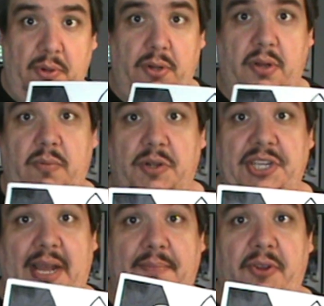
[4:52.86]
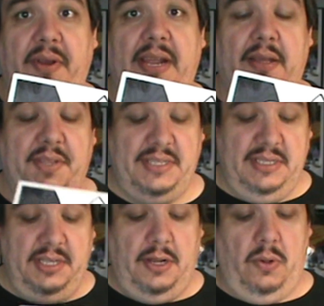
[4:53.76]
book, which I'm doing now. This
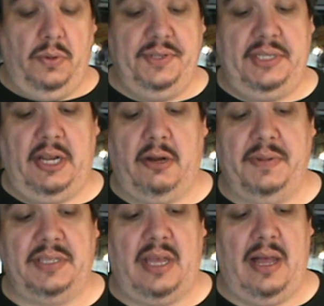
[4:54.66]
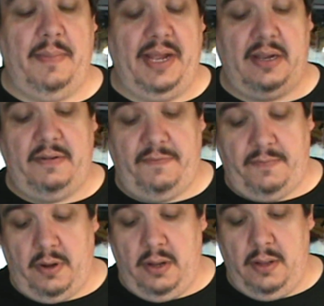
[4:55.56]
is an old Scarabus comic
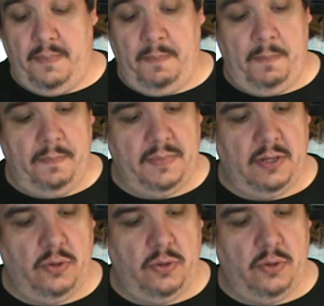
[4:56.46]
from